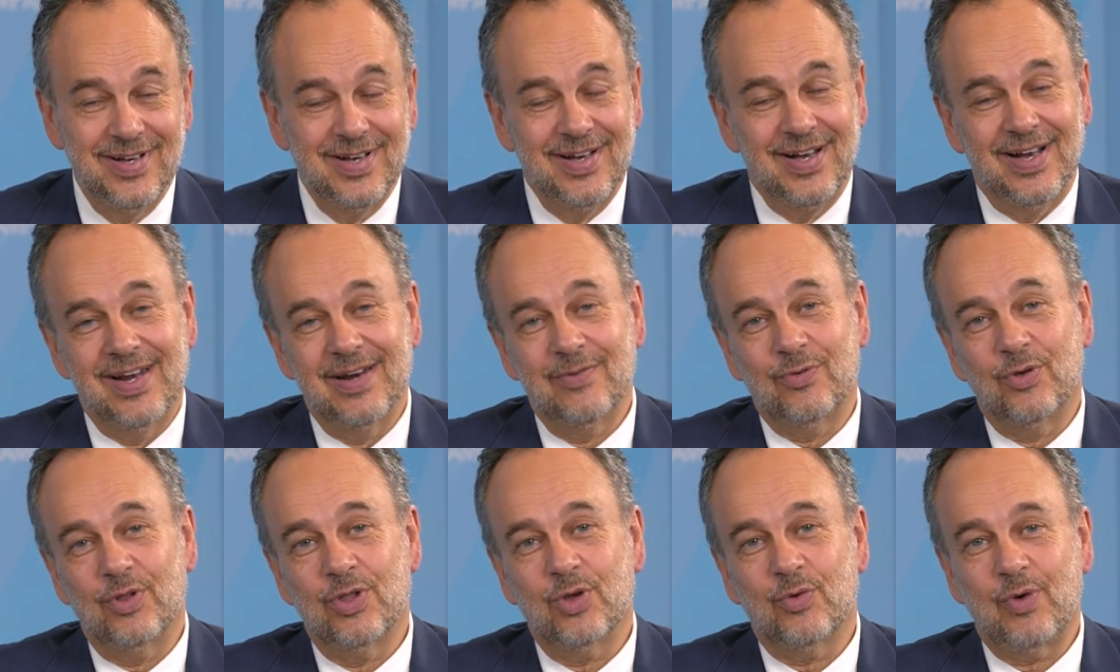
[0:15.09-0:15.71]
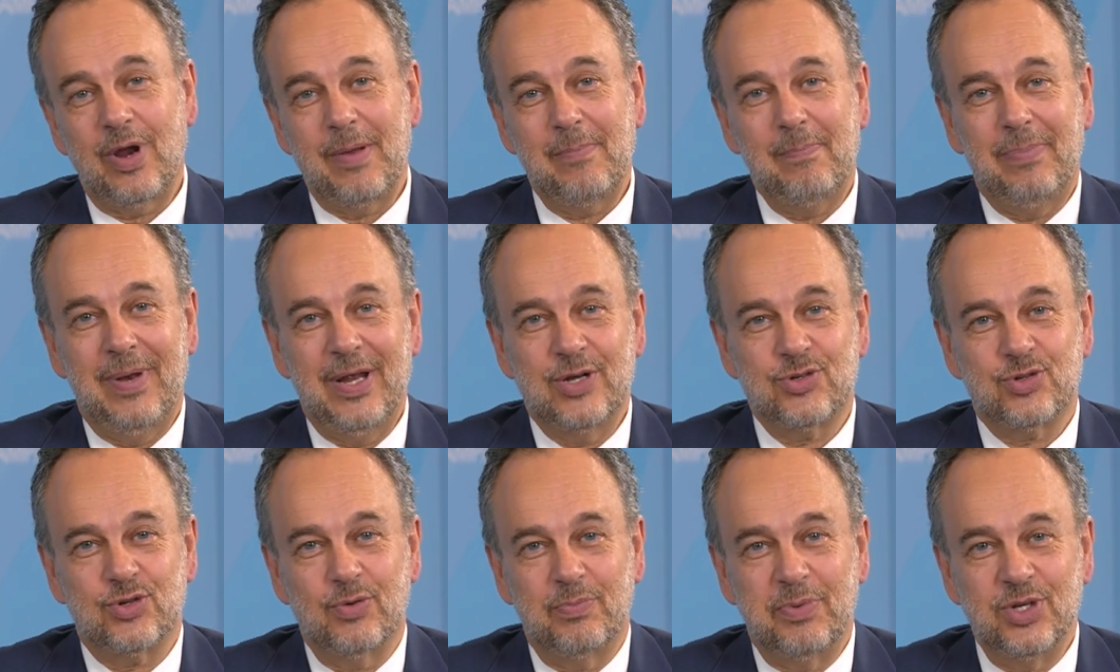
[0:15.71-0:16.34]
And I've got the great
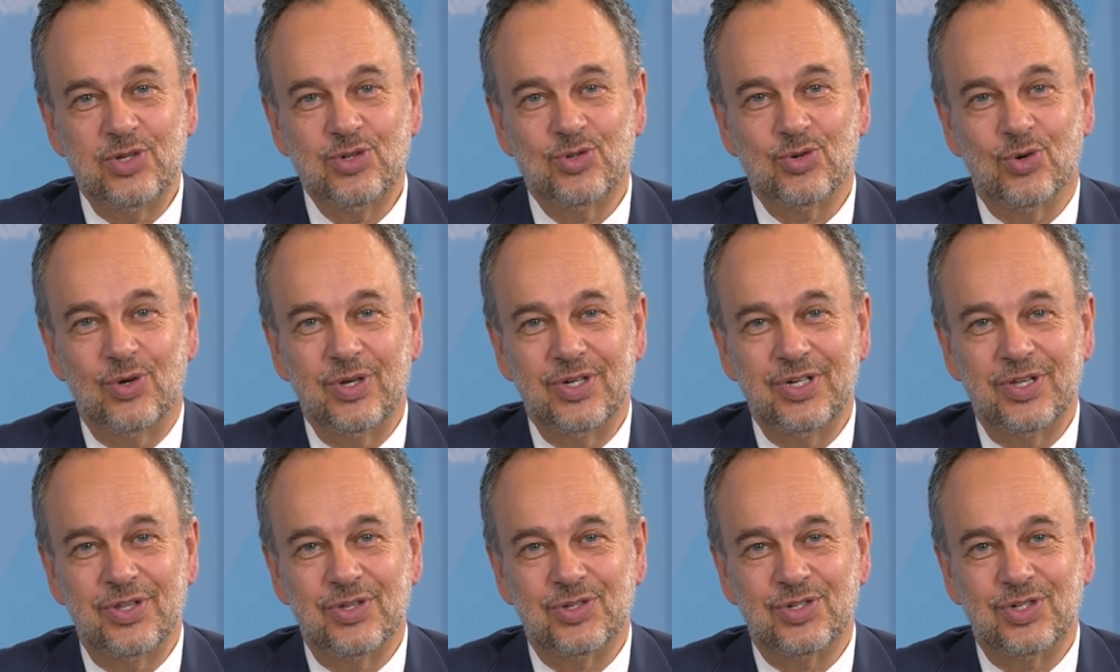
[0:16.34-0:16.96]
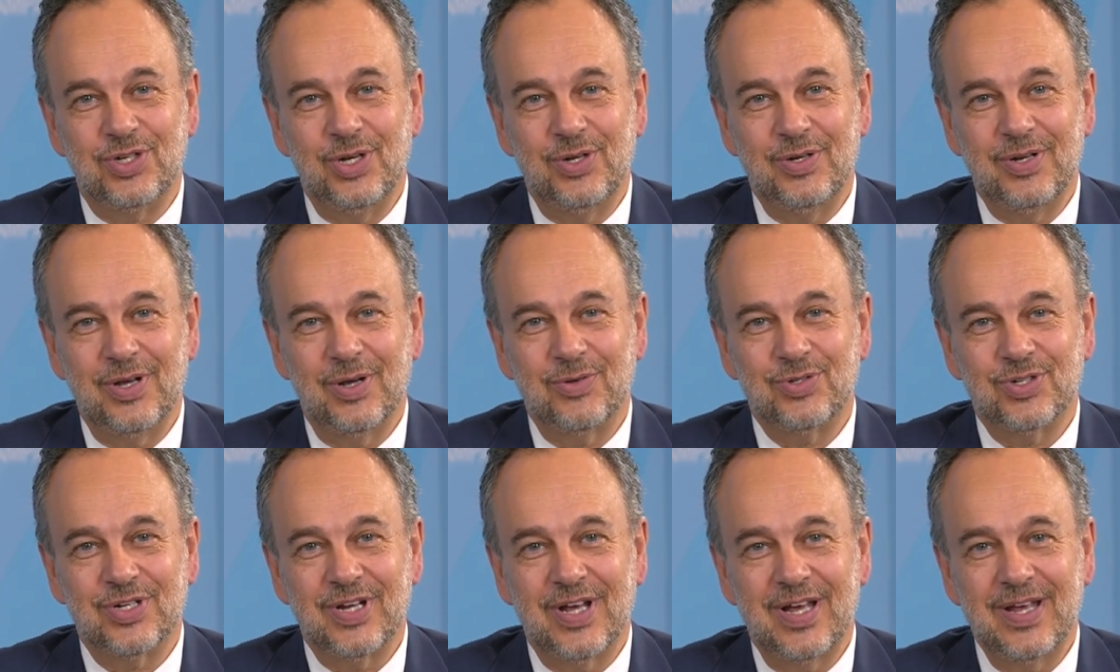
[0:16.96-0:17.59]
pleasure of being joined in the studio
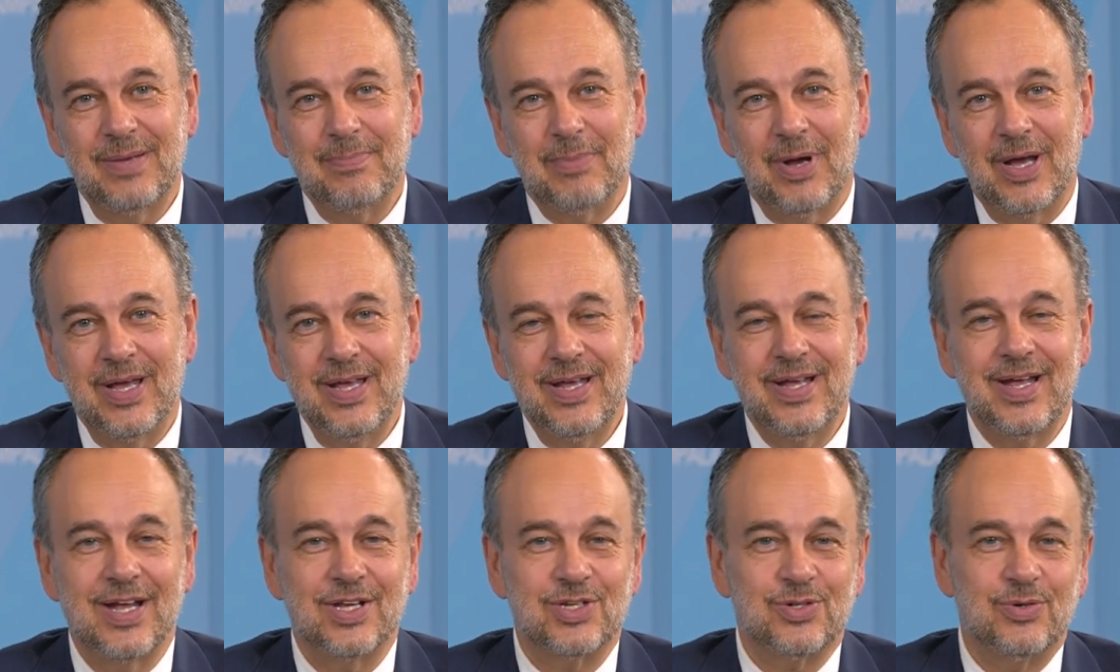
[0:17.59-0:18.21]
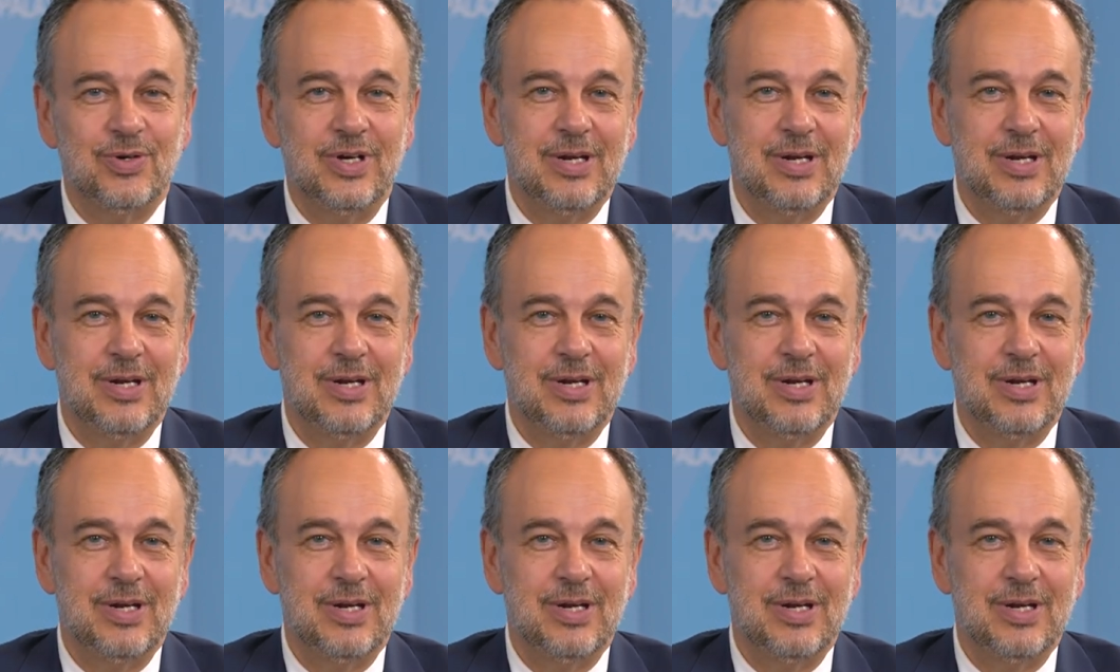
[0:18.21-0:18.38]
today by Ekaterine